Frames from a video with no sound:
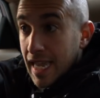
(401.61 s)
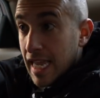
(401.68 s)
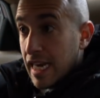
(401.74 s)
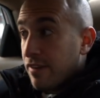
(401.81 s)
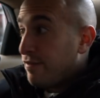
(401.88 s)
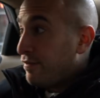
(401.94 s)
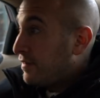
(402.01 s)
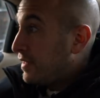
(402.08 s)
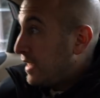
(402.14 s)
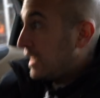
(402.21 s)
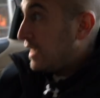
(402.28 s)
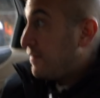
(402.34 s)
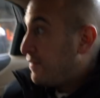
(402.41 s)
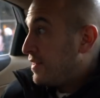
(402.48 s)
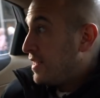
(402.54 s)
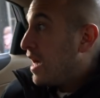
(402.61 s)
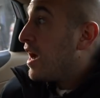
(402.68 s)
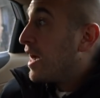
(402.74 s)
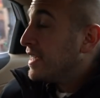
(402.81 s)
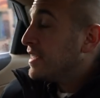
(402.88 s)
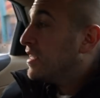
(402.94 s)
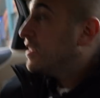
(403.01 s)
And if
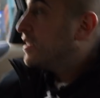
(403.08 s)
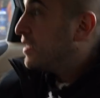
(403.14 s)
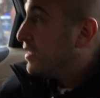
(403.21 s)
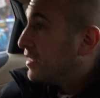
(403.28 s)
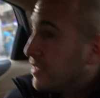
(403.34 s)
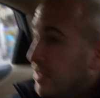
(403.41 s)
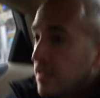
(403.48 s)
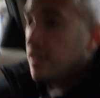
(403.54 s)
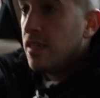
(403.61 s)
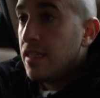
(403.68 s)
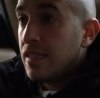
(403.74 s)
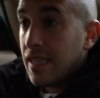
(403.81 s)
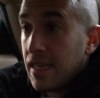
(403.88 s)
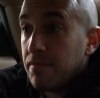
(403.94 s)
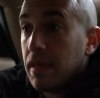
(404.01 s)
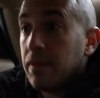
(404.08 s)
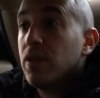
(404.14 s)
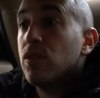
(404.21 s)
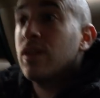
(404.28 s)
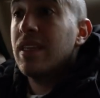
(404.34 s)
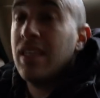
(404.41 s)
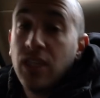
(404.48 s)
not, then maybe
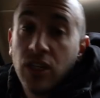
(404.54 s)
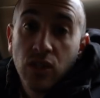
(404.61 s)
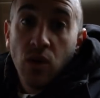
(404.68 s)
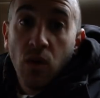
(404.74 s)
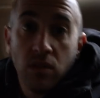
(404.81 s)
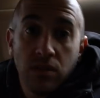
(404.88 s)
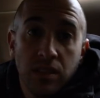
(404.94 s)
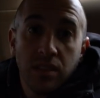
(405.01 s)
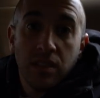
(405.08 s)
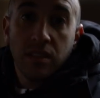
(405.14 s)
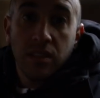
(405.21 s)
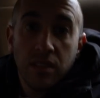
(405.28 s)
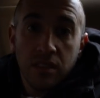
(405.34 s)
rethink your goals.